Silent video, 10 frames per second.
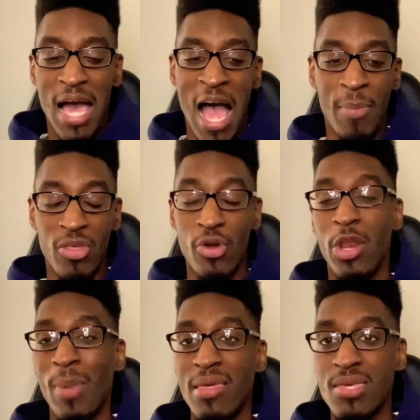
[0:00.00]
I'm
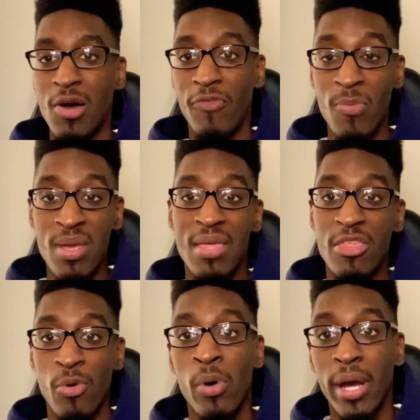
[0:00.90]
exerting myself. For me,
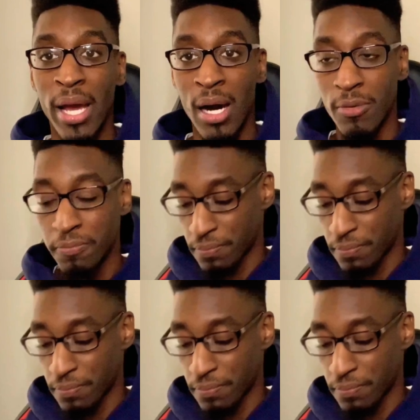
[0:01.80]
that's a workout.